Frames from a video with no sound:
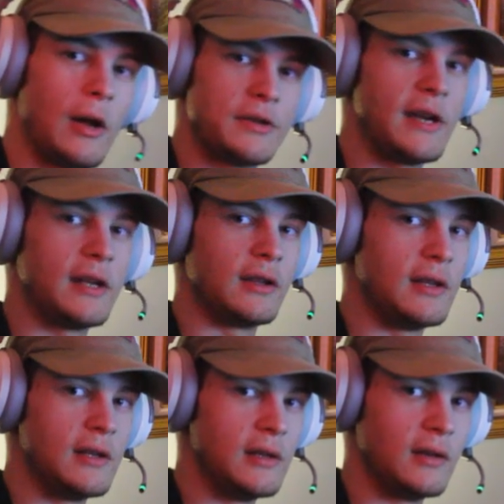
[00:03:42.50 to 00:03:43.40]
I was getting
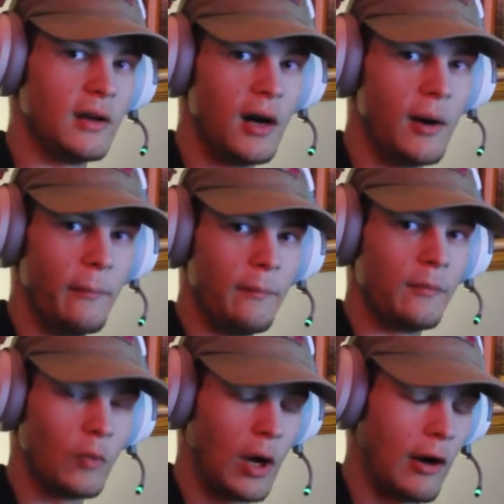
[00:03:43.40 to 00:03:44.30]
the
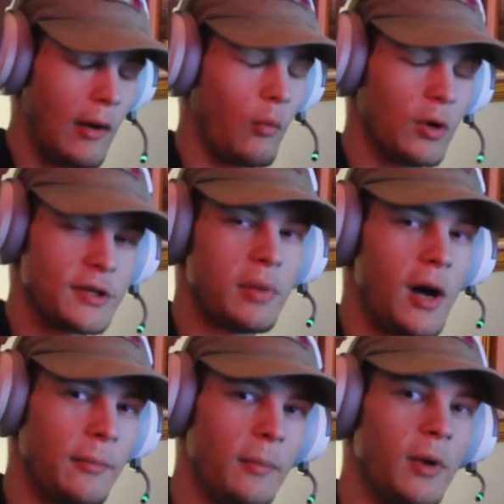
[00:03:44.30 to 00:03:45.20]
once it
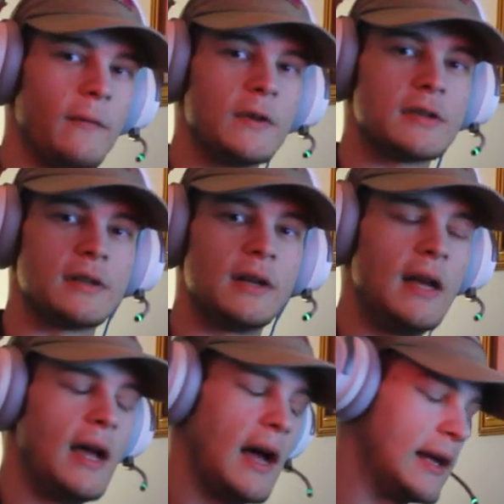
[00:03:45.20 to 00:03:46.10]
popped up, obviously
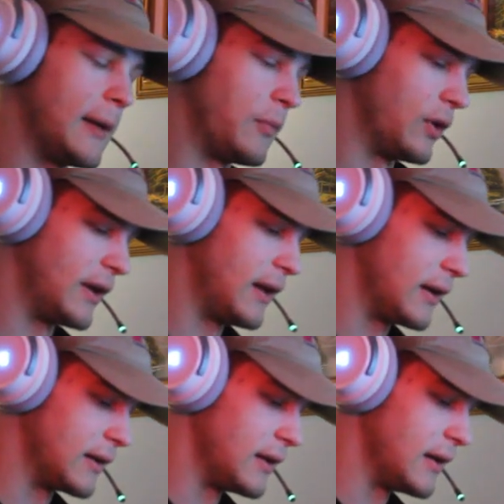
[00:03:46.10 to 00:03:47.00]
I kept on
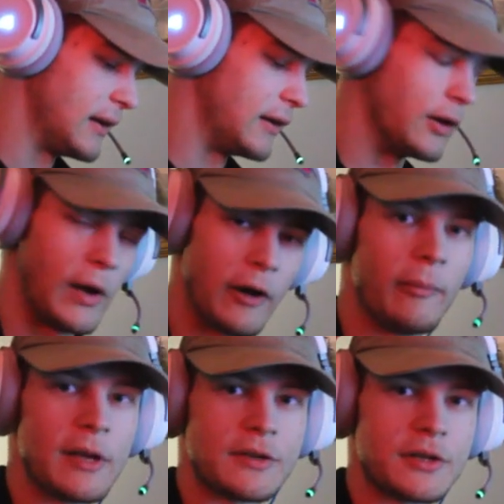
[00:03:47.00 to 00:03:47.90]
getting the error
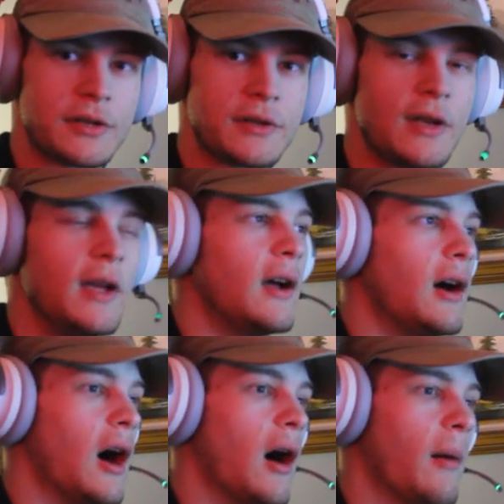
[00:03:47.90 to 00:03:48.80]
messages.
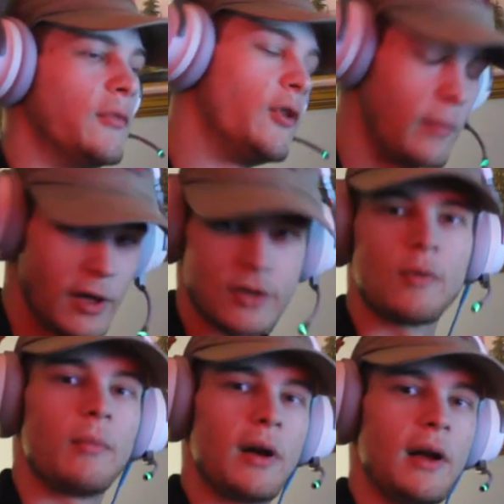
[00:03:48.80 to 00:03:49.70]
2 minutes
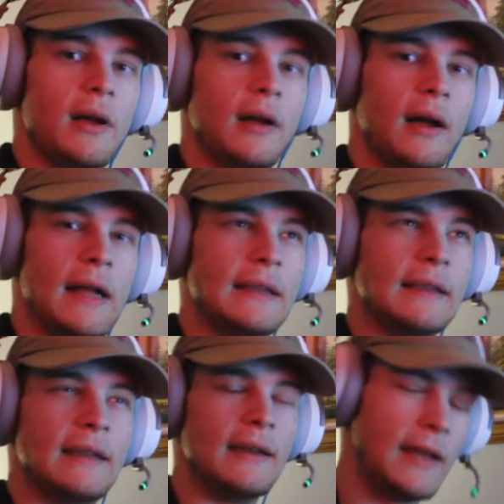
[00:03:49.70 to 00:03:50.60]
went by, I
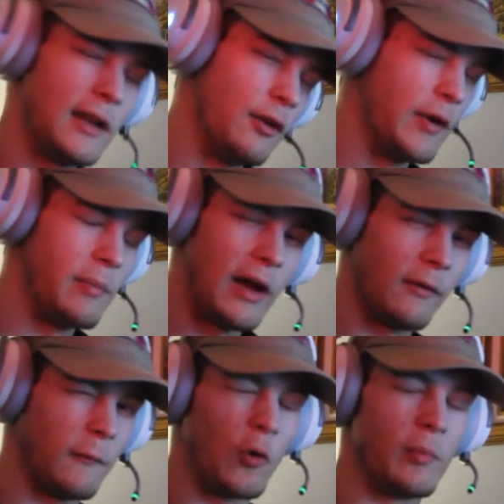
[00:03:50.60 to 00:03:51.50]
didn't hit a
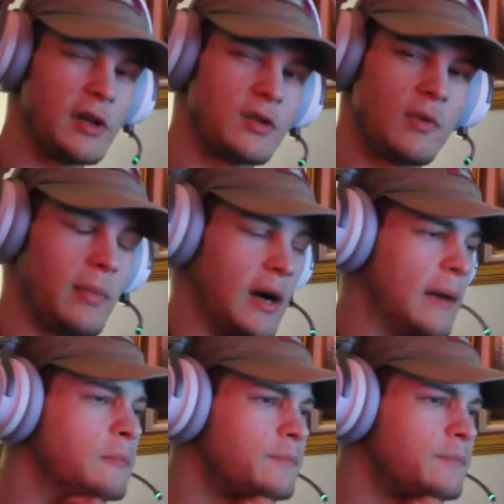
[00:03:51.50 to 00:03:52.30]
rebound. 4 minutes went by,